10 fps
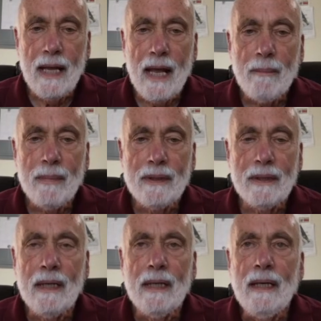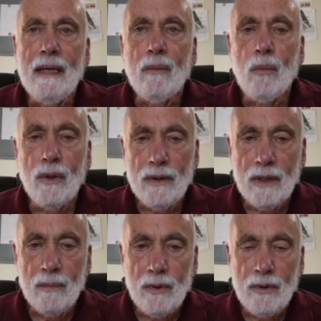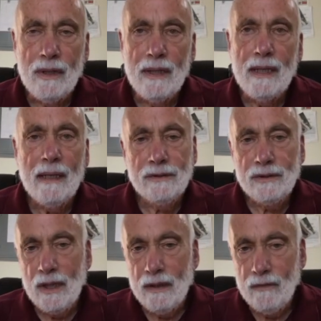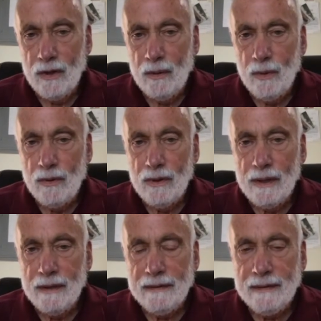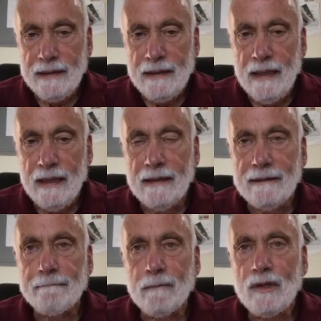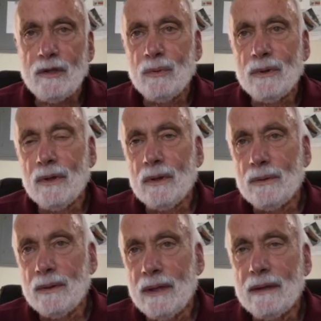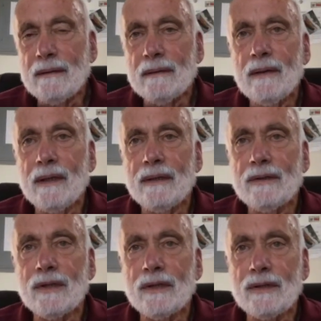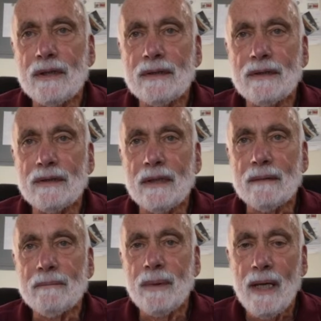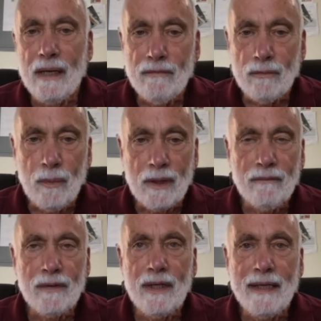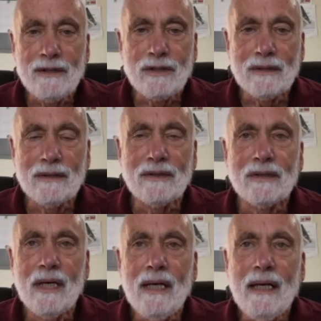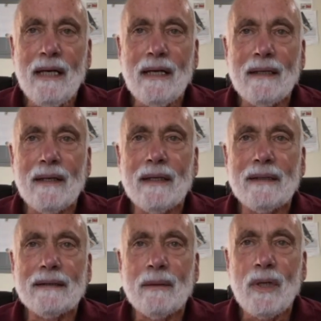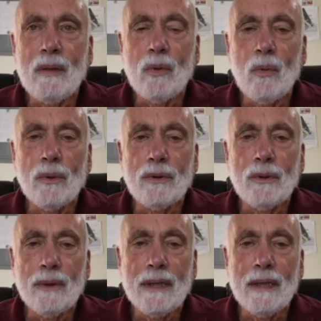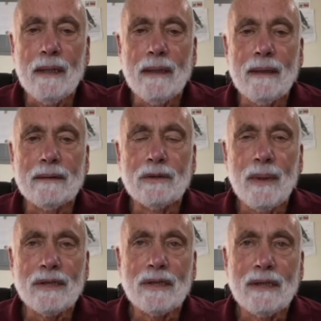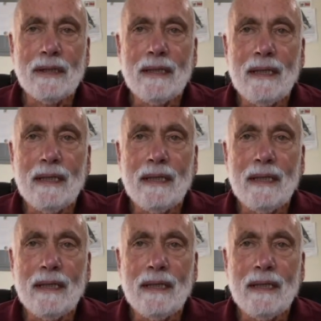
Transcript: happened with the community and outside of the community. These were including things such as behavioral modifications and things that people were doing, and especially